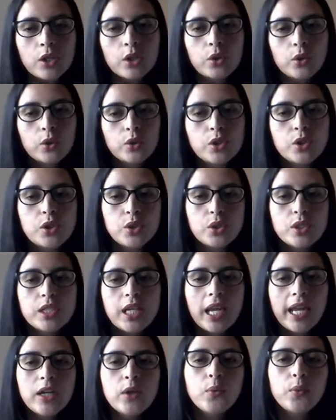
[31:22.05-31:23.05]
would you
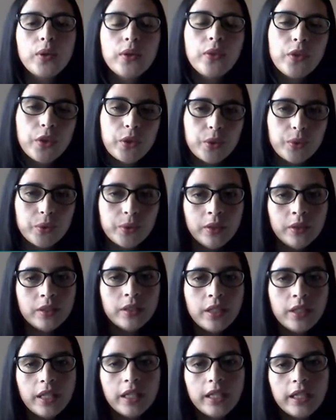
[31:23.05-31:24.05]
take with you
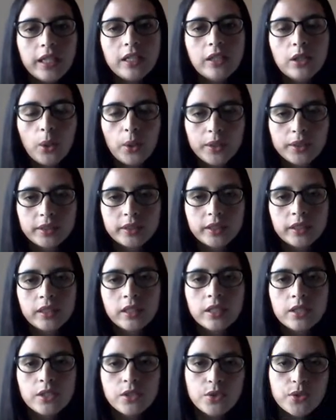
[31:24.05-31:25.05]
in
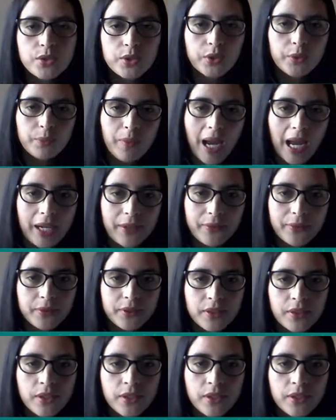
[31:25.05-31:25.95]
order to survive?